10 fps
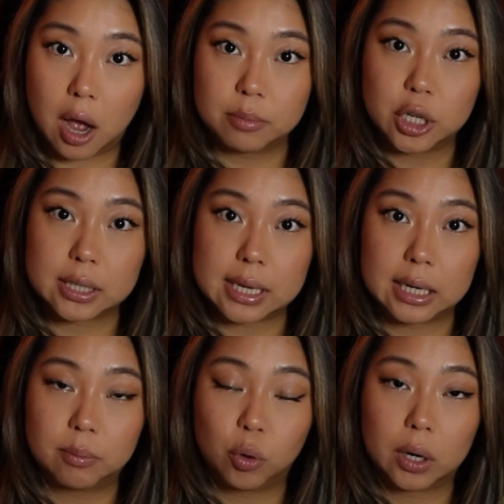objects
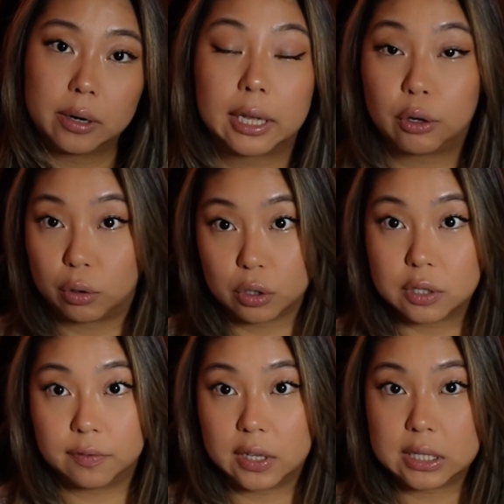anymore. Like
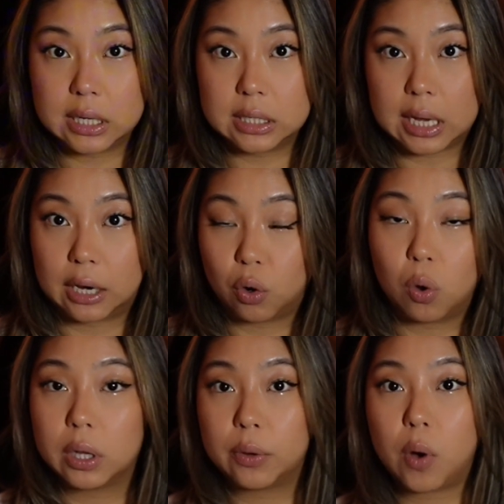crucifixes and
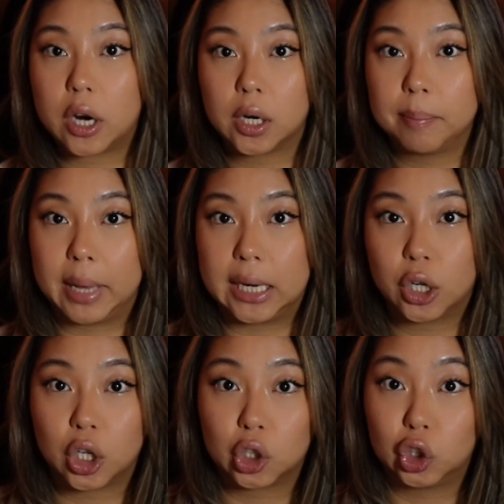holy water made
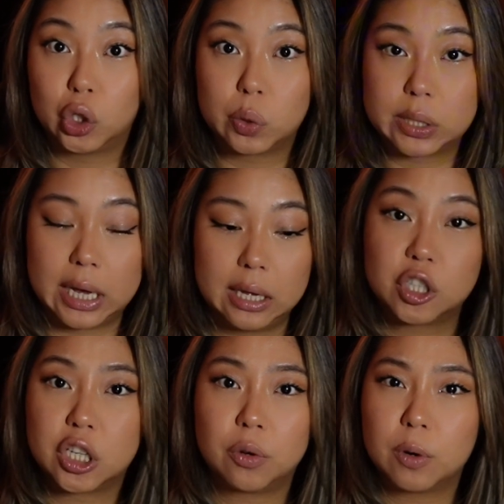her lose
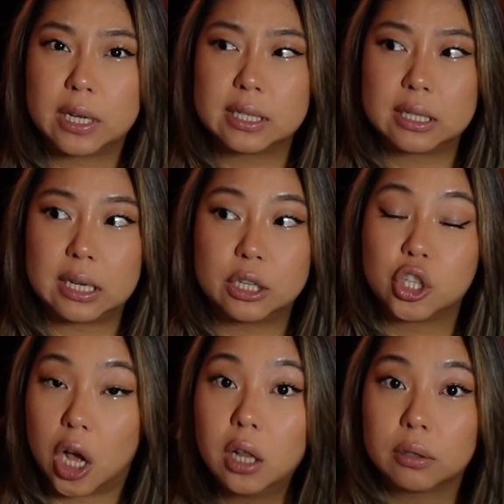it. She was
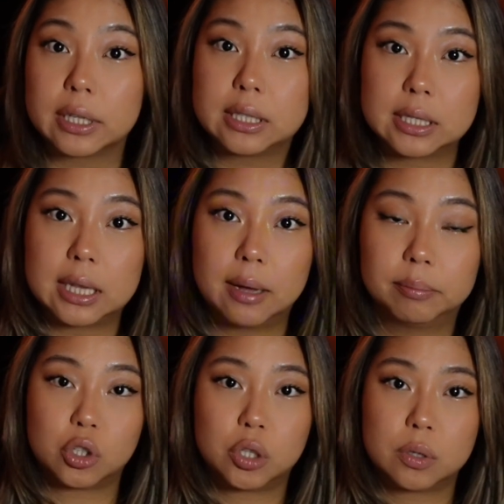intolerant to
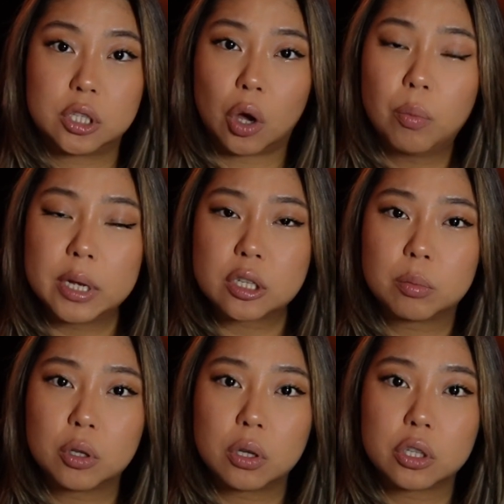them. She was so
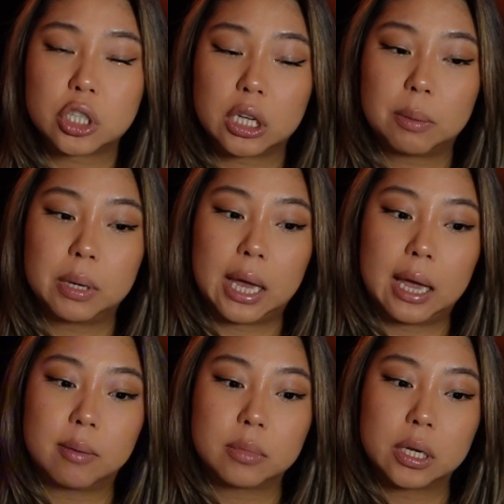miserable, she became